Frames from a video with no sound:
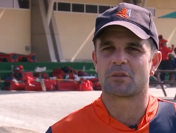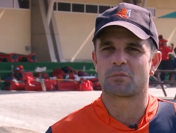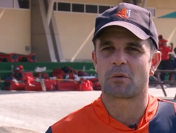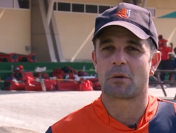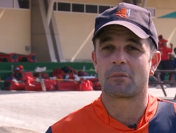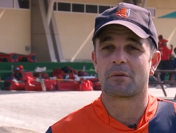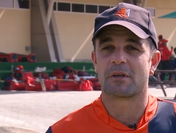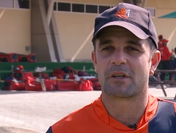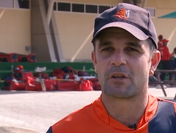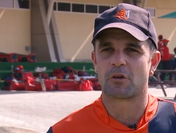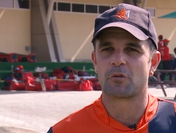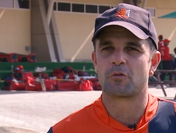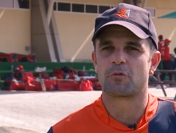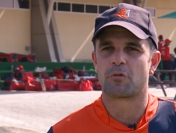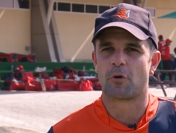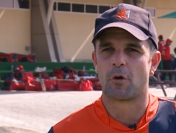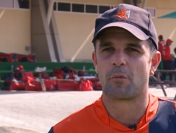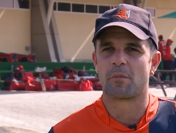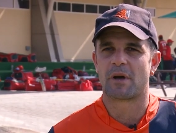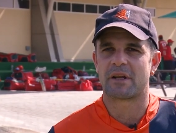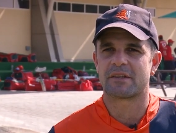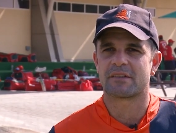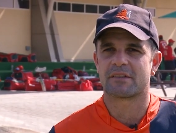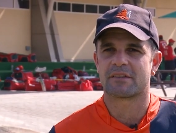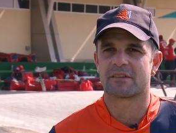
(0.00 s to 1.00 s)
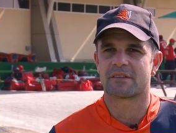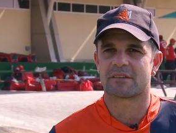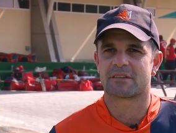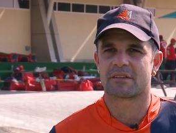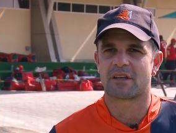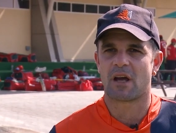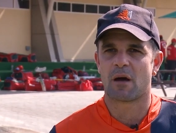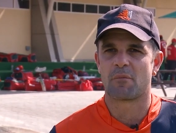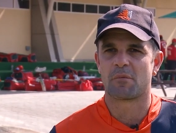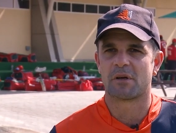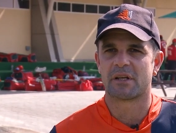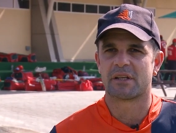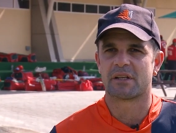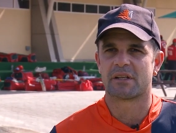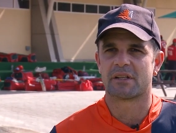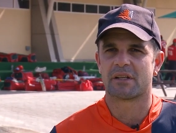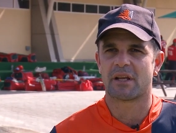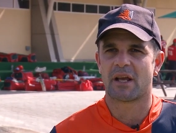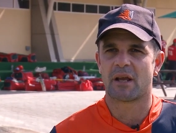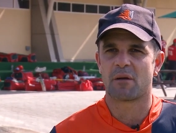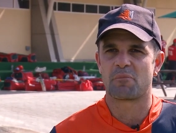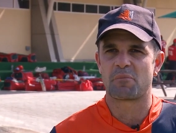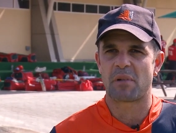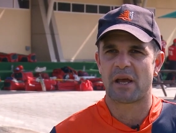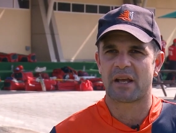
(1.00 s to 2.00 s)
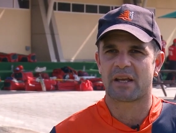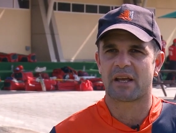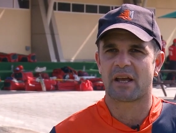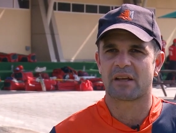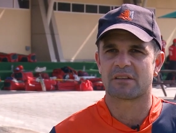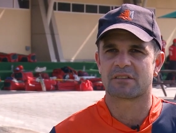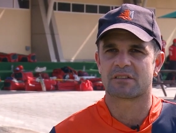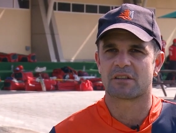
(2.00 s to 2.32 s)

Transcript: is probably a good format to just come in and back our